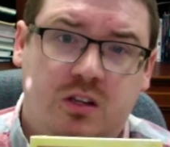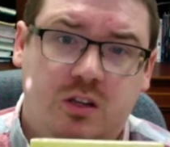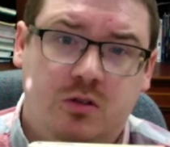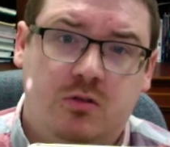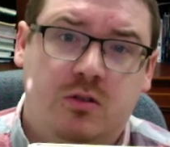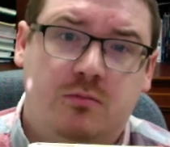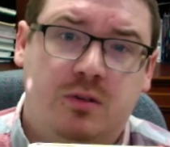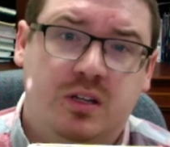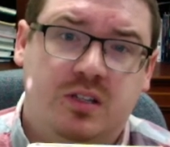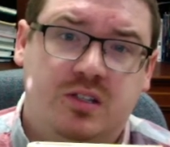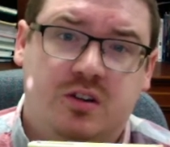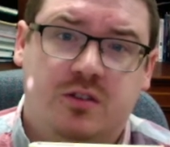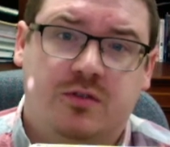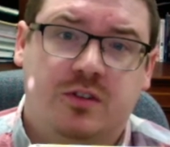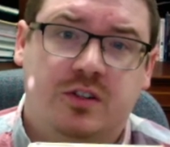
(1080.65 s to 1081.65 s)
can be a
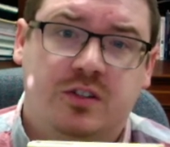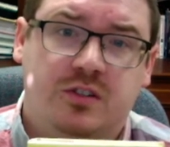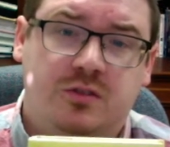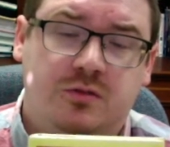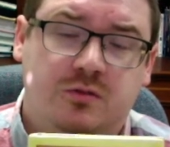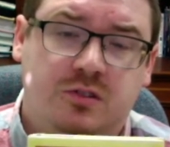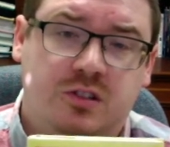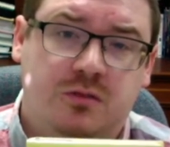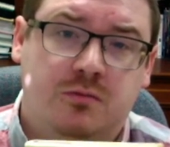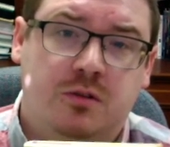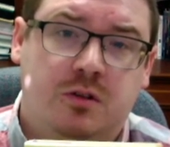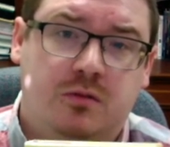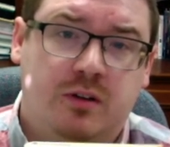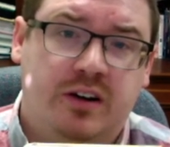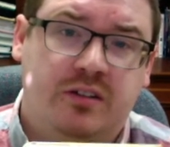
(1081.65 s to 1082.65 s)
servant to someone
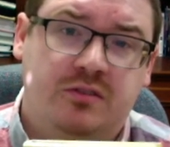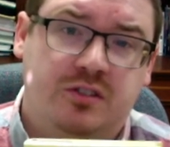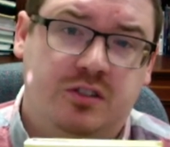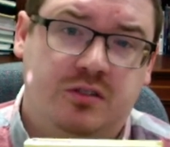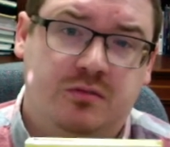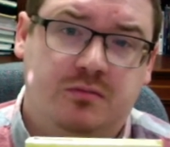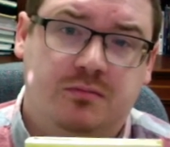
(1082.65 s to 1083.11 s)
around you.